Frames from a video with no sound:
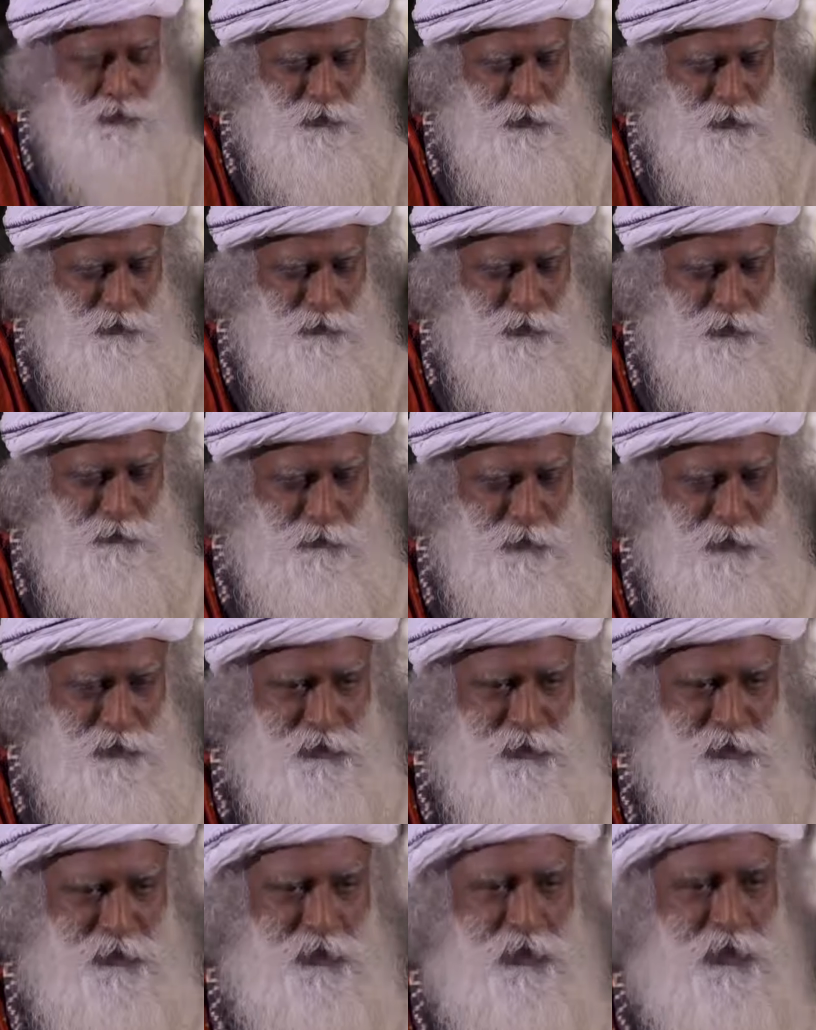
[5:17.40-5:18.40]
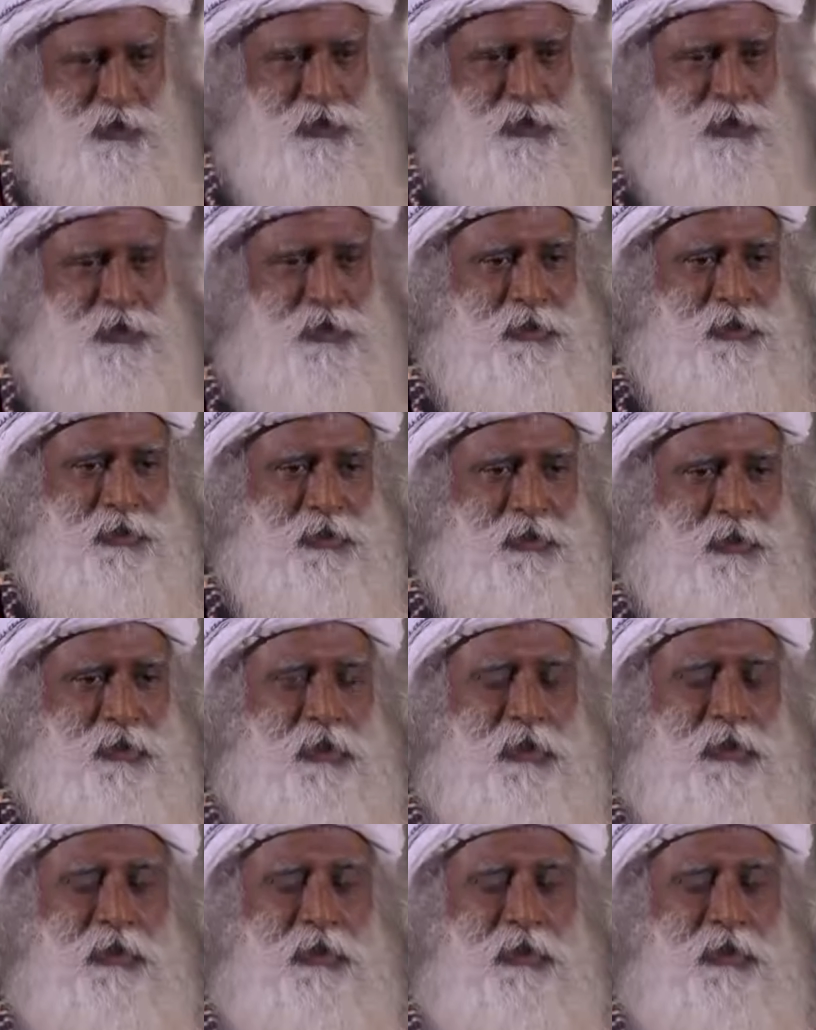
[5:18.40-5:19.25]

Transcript: human means just this,